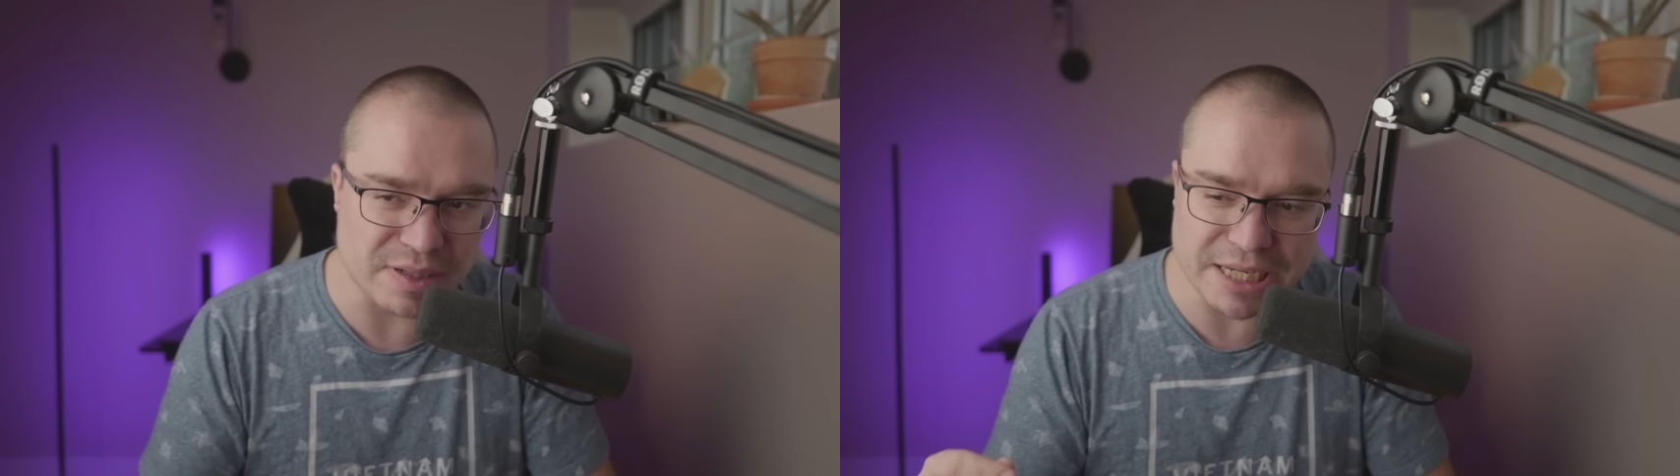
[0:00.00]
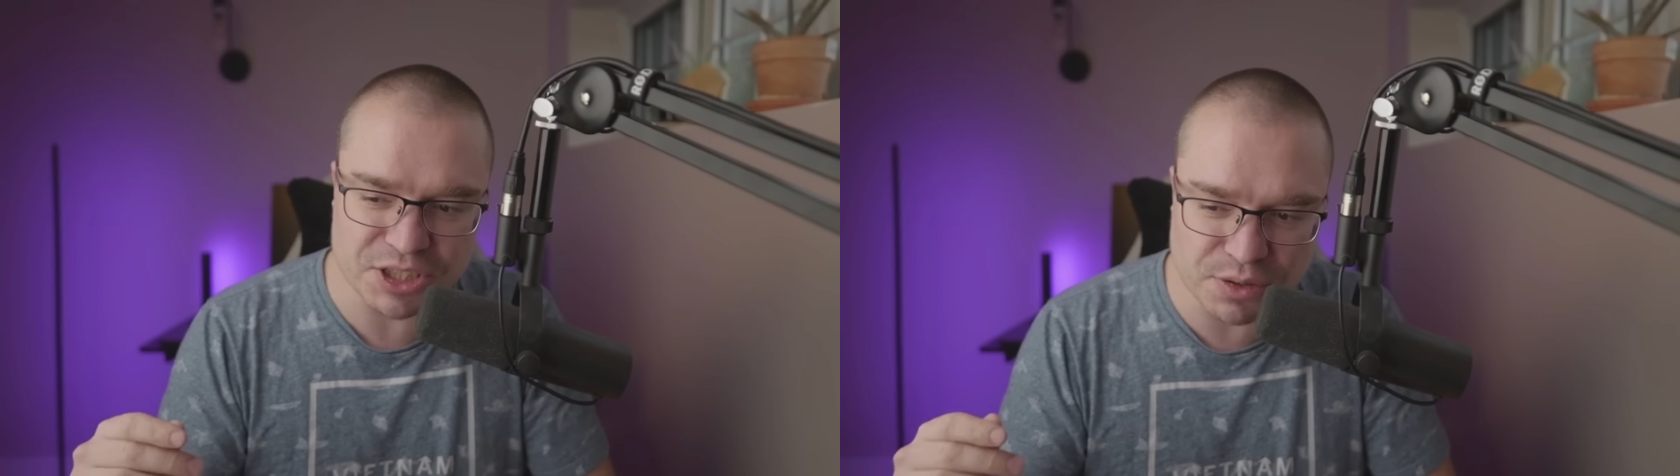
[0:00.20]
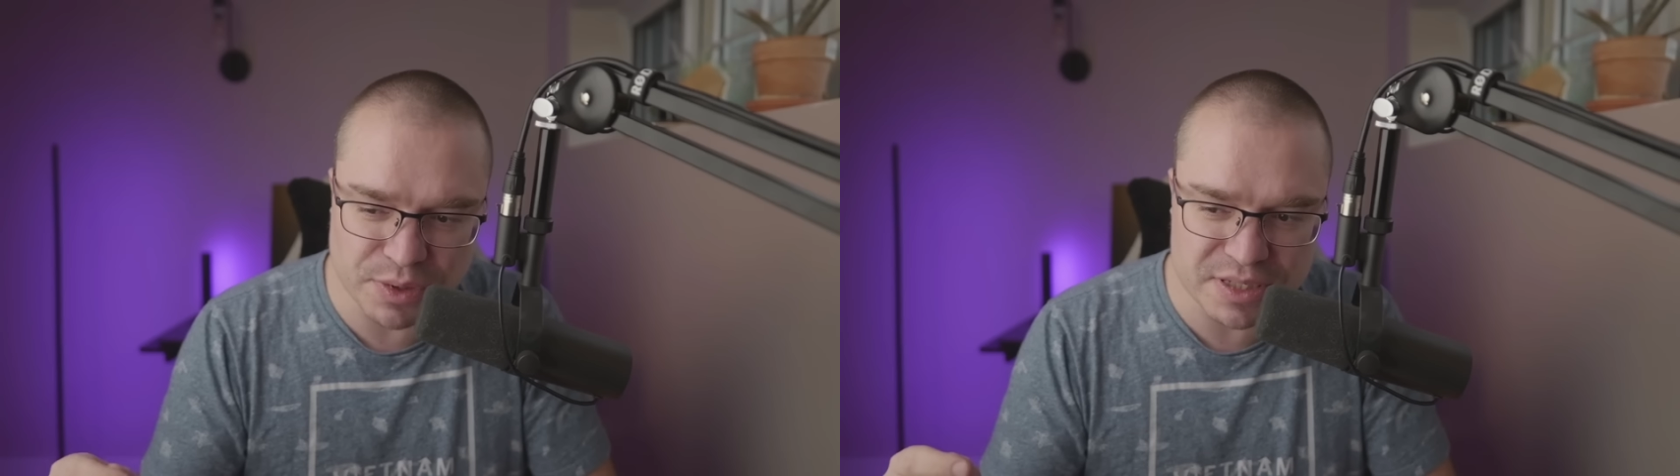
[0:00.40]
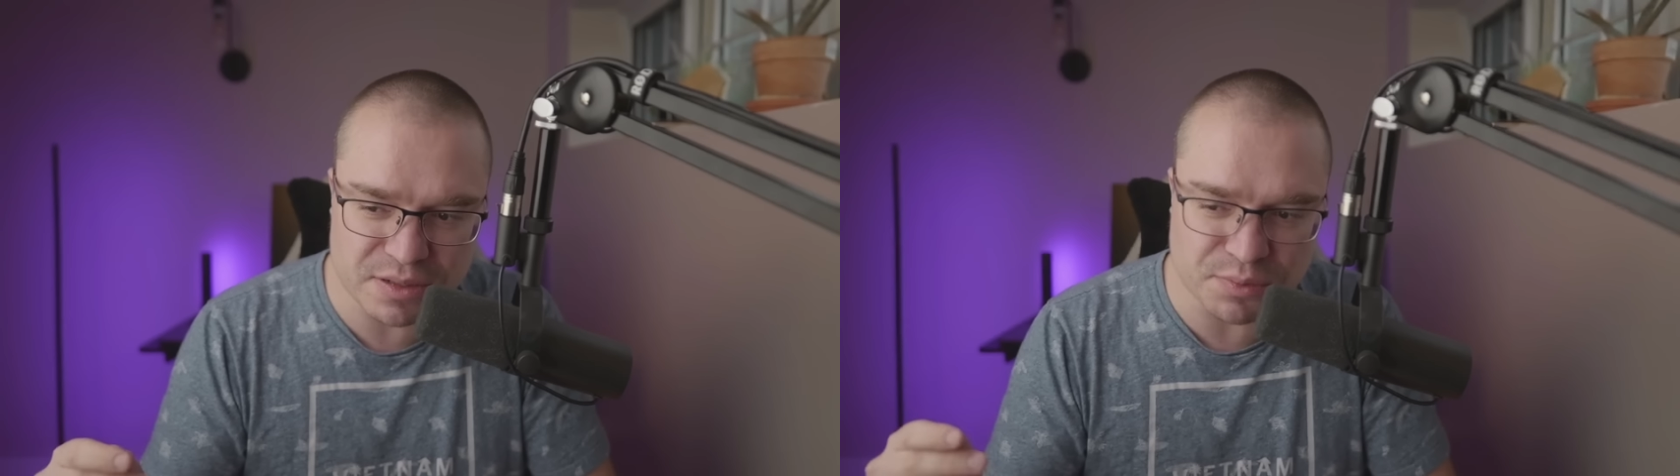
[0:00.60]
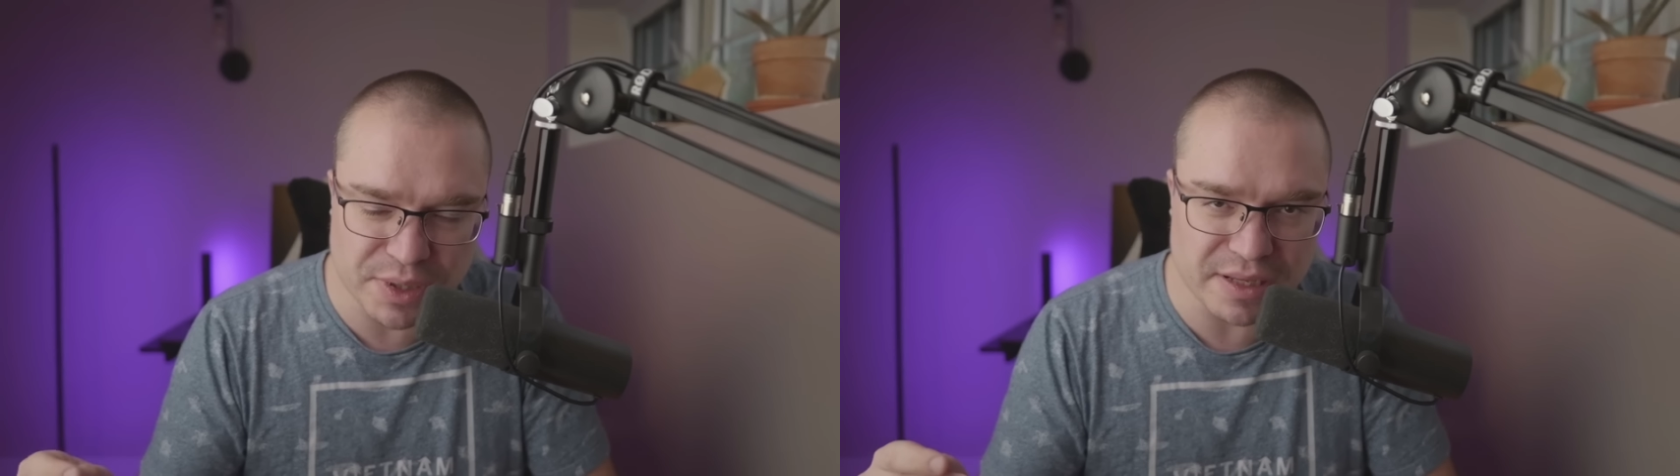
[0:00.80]
Like she
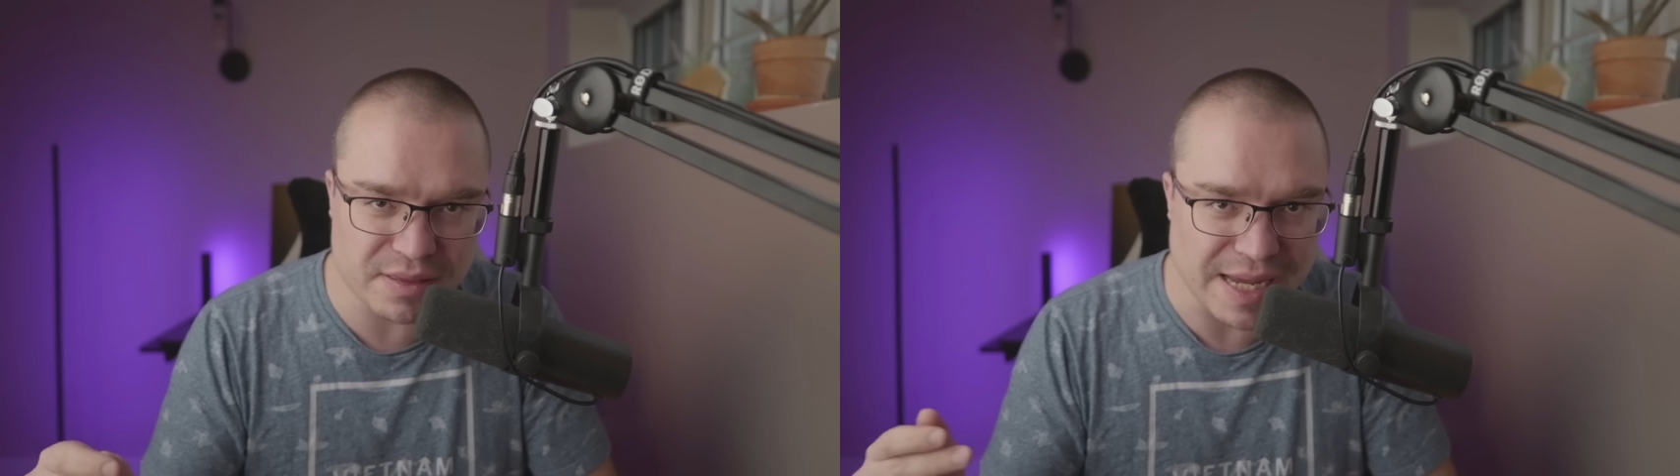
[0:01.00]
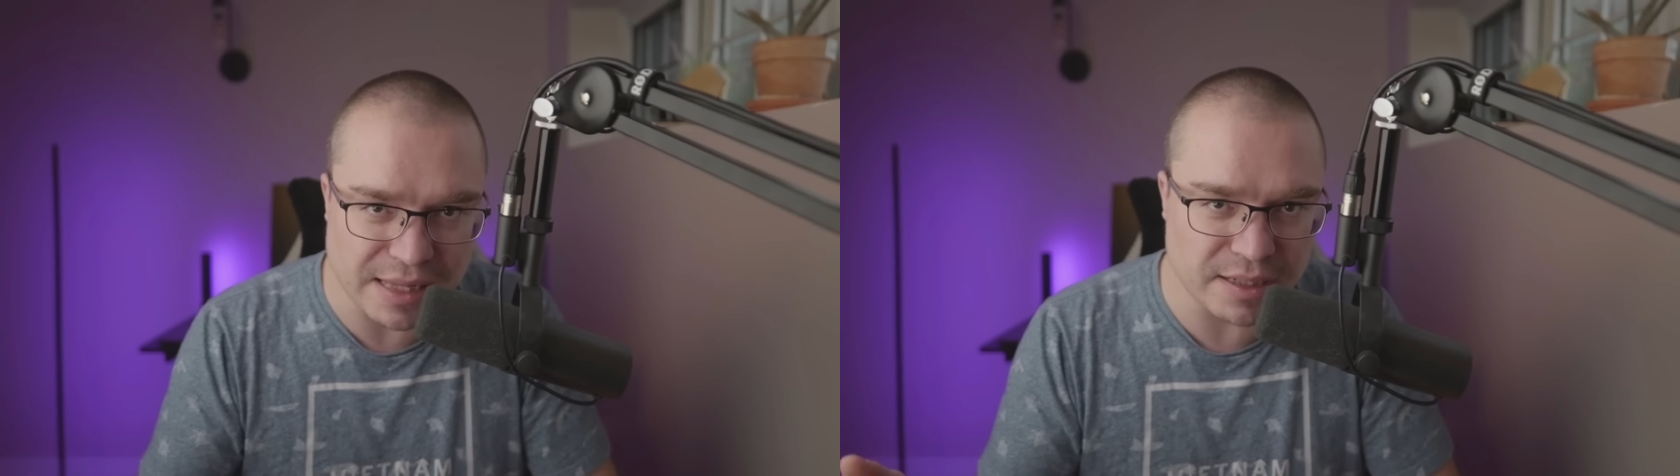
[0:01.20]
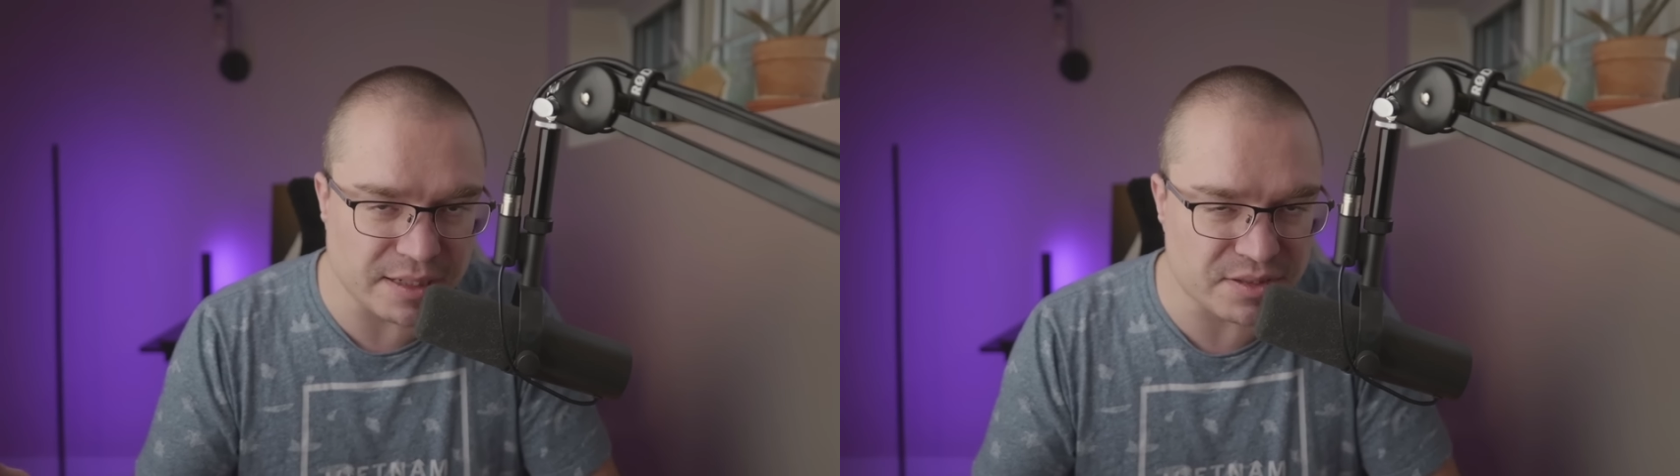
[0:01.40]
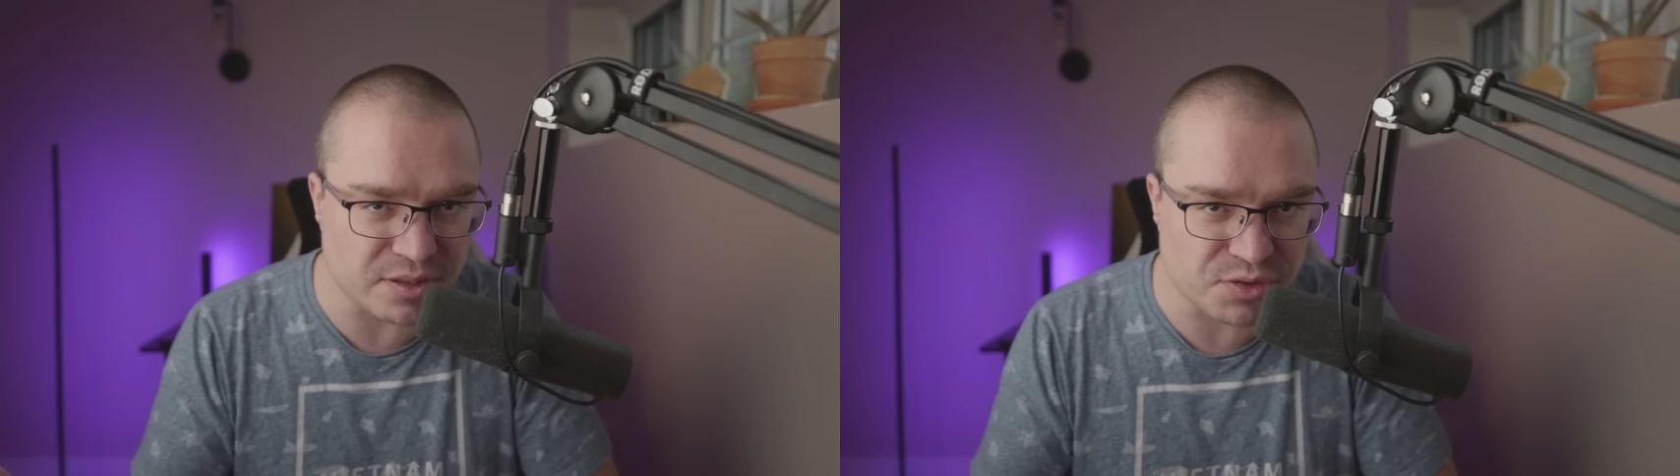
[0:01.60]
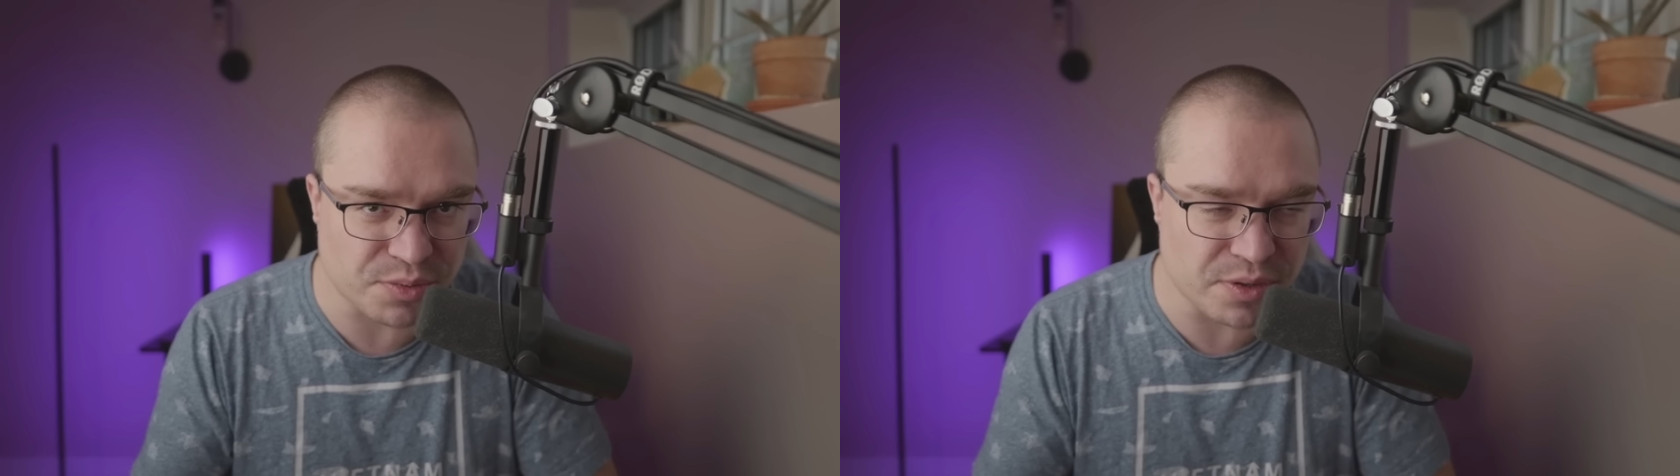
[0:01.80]
wasn't really telling us the
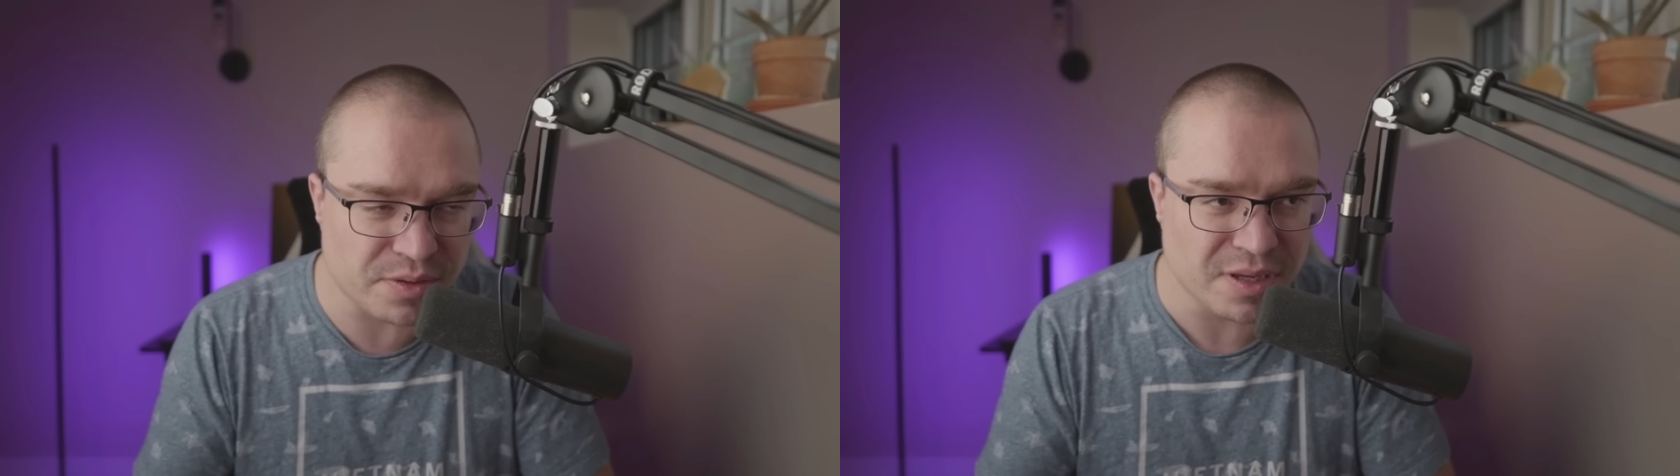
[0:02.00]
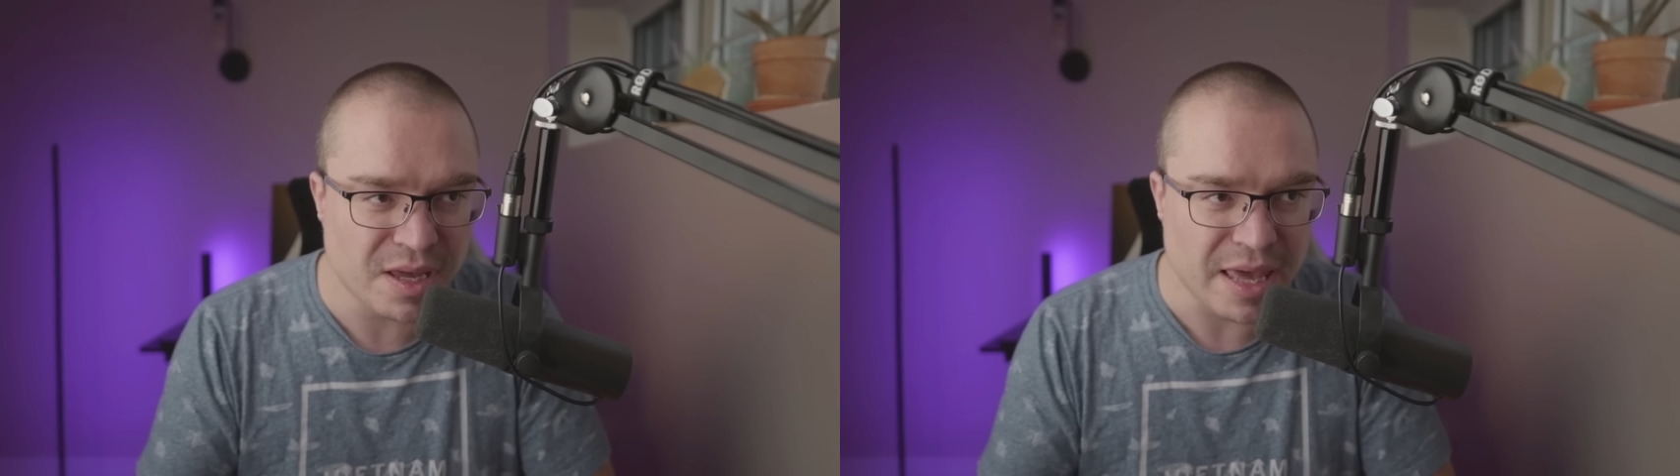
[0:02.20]
truth,